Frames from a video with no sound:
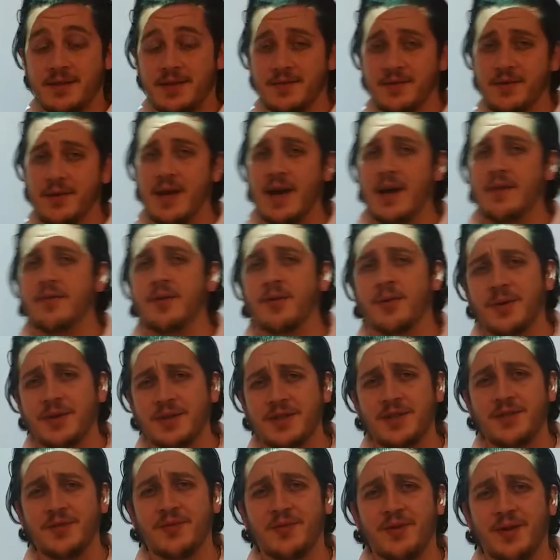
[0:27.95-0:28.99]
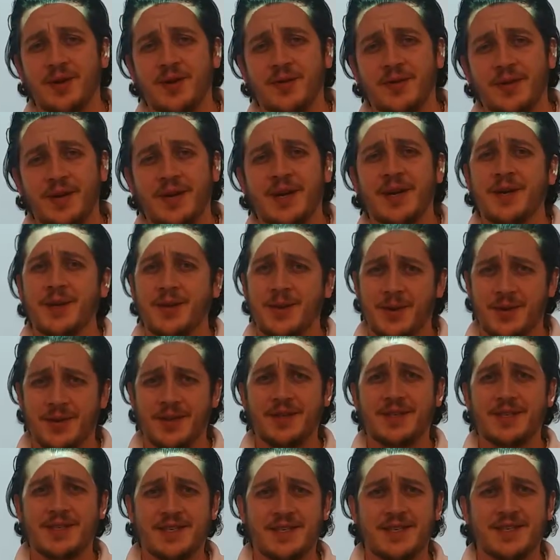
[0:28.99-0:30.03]
and if you have your worksheet in front of you right now, you know
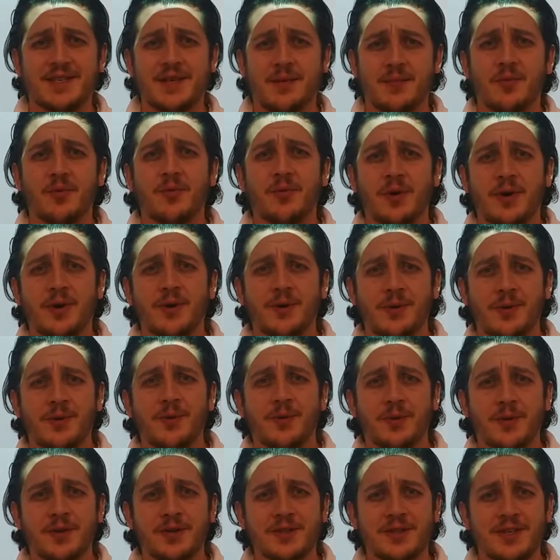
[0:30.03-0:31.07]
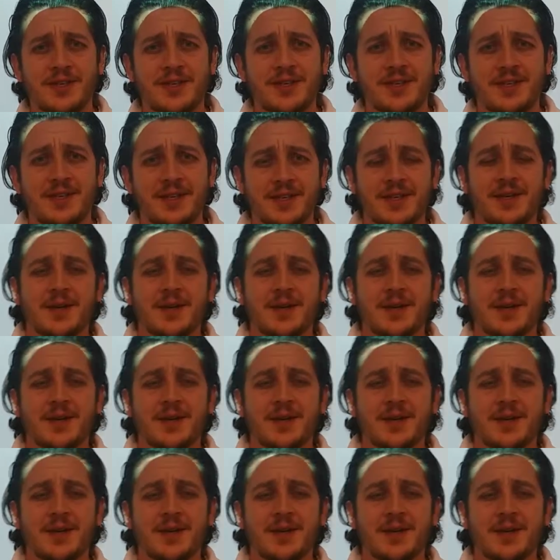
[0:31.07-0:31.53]
that this is number 1 on the worksheet.